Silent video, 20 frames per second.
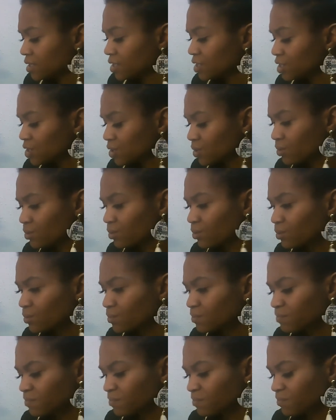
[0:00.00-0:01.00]
so
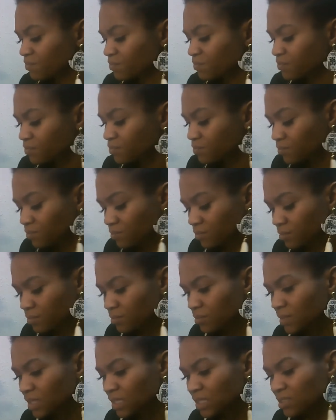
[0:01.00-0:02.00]

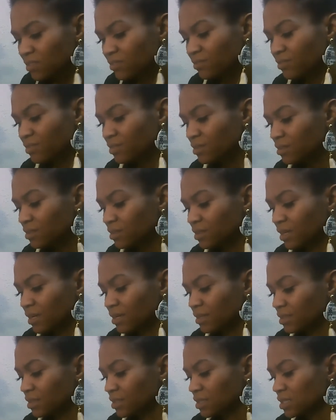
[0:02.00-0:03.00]
it's feeling
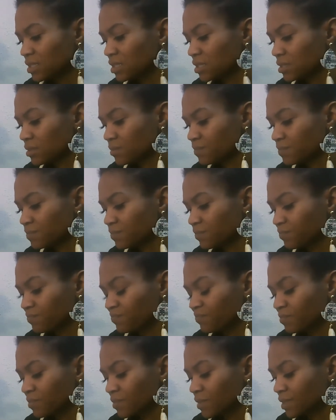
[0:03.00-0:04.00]
like this
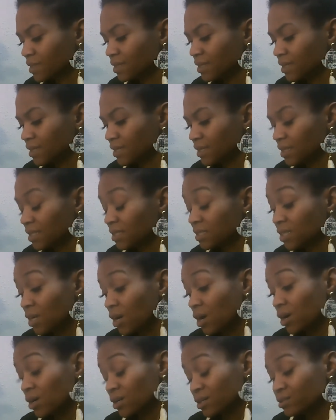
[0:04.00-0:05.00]
this
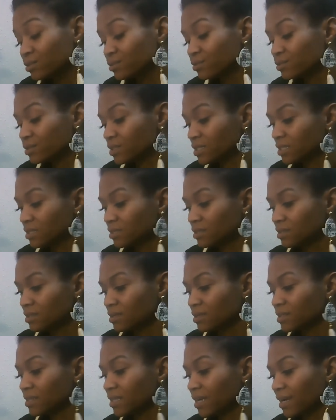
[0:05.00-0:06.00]
hurt
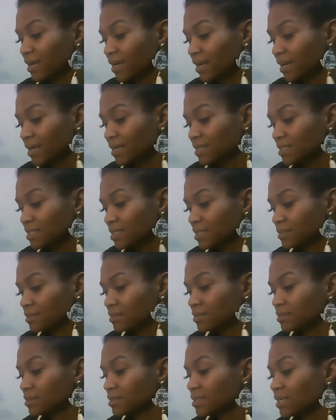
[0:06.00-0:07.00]
that has
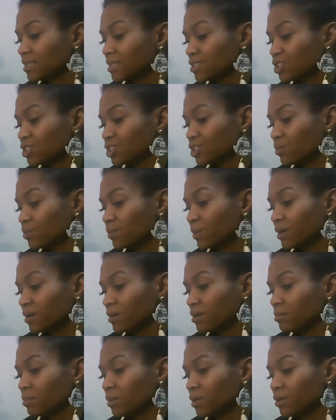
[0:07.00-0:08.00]
that is showing
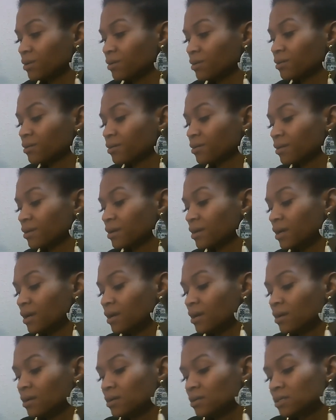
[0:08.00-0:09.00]
up here
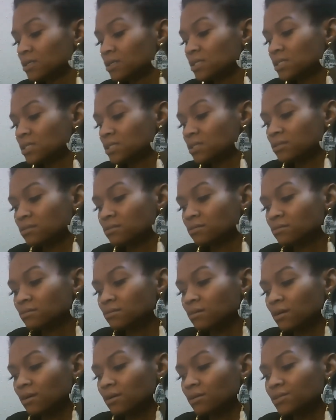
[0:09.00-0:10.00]
is
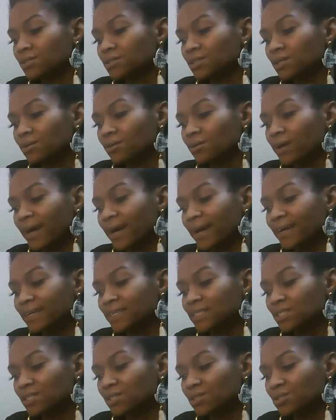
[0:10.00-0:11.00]
also
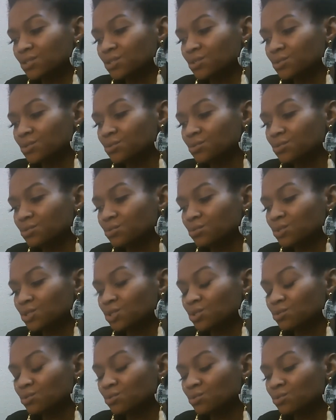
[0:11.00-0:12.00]
asking you
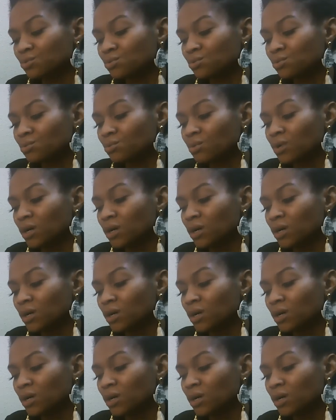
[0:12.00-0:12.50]
to